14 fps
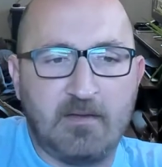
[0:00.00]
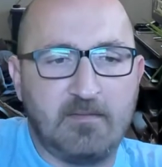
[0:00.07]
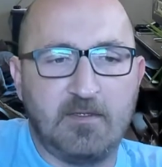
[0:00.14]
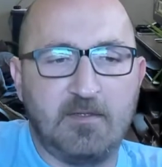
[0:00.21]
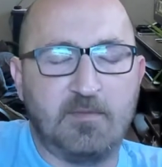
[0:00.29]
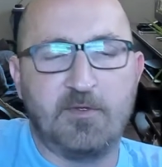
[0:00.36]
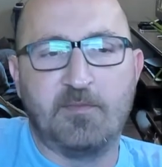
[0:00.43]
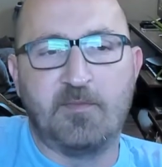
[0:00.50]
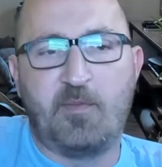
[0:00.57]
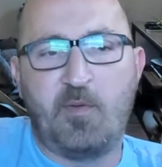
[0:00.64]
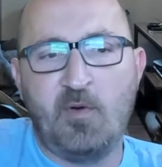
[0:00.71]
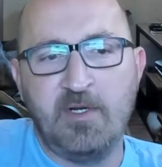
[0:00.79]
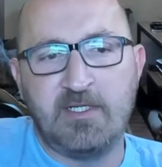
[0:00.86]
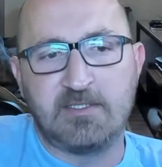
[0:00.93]
The, the, the
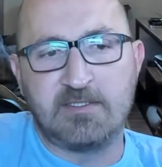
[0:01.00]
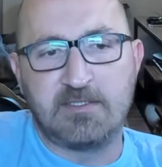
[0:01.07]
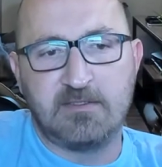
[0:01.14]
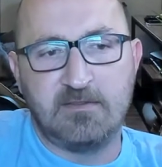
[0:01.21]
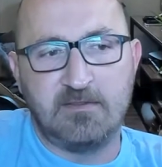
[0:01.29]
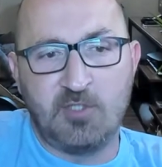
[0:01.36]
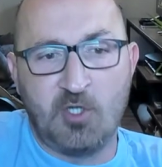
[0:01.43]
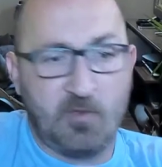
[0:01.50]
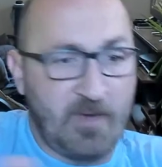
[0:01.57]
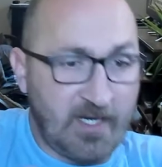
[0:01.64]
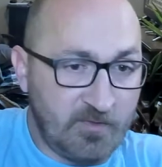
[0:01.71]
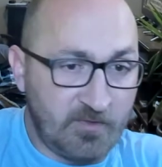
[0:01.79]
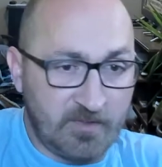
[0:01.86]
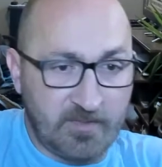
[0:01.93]
point is,
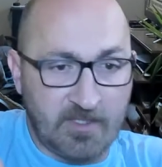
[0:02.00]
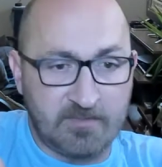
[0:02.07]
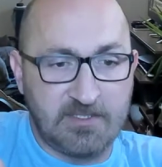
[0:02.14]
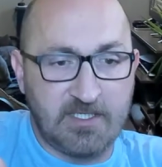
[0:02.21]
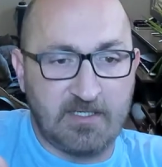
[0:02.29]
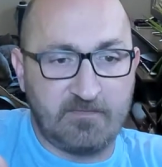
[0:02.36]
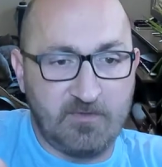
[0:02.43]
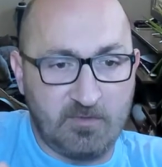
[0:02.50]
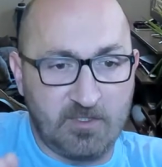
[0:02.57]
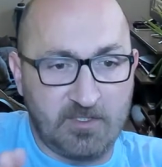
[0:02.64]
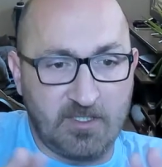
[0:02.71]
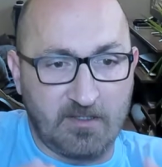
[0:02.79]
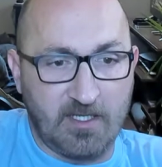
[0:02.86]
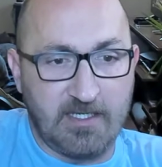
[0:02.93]
nobody would have been upset if you would have
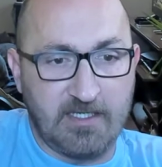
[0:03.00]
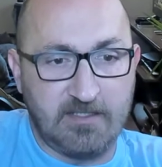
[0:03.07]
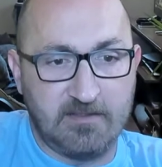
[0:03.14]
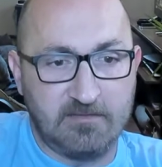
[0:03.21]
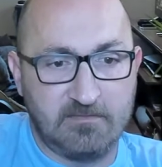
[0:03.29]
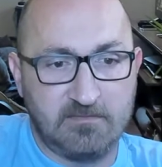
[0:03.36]
delayed